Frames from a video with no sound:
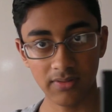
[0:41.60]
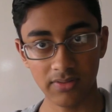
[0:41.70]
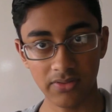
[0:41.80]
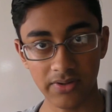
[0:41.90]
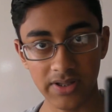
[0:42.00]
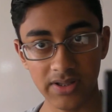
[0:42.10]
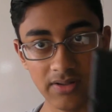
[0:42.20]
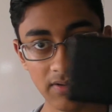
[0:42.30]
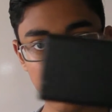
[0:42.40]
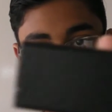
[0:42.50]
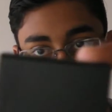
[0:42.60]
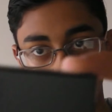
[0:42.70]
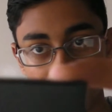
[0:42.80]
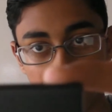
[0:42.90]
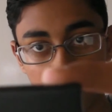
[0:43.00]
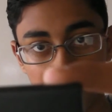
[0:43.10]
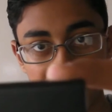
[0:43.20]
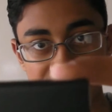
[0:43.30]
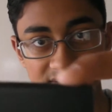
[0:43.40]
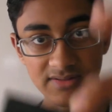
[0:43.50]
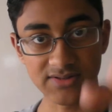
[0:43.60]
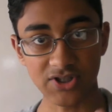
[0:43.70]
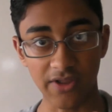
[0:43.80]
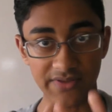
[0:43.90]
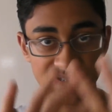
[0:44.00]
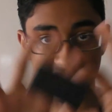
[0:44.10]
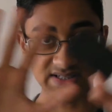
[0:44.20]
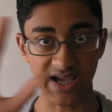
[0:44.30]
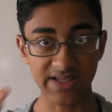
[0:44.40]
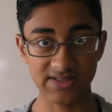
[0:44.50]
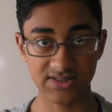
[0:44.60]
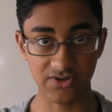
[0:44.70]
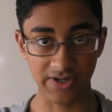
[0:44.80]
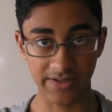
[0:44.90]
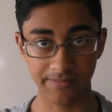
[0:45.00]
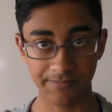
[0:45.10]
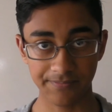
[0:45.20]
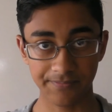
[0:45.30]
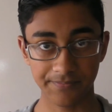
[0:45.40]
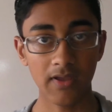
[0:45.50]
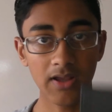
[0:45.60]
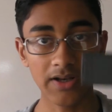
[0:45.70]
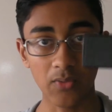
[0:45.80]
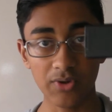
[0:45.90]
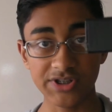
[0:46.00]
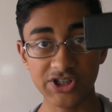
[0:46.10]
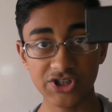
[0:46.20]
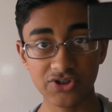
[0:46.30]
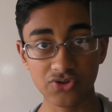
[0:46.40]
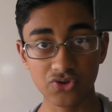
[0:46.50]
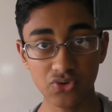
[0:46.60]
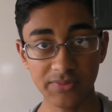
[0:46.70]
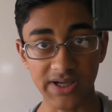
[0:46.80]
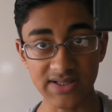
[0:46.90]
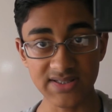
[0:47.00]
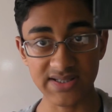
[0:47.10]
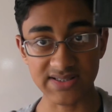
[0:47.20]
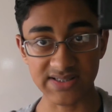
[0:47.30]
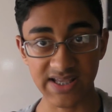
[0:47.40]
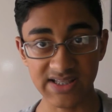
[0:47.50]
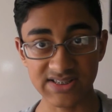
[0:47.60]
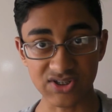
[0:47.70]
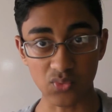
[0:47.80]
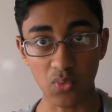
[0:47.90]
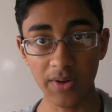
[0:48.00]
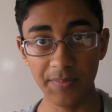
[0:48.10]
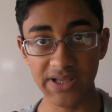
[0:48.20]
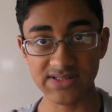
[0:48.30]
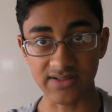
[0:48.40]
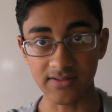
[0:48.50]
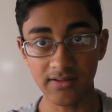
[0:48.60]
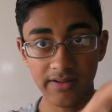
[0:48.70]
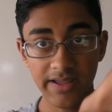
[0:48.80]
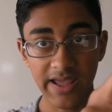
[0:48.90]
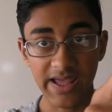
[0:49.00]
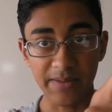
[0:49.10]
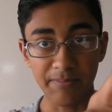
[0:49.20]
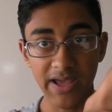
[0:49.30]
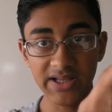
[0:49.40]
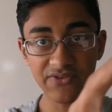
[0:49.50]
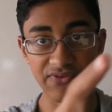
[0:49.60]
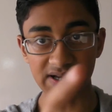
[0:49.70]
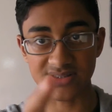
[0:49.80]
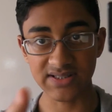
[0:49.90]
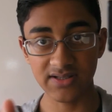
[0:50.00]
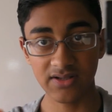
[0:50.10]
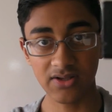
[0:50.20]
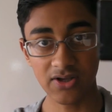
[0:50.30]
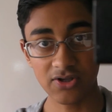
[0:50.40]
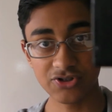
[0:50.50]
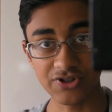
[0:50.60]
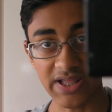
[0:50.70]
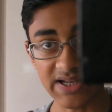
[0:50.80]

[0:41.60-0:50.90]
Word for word: three, four pixels on this entire screen. Now what digital zoom does is it takes this one pixel and magnifies it so that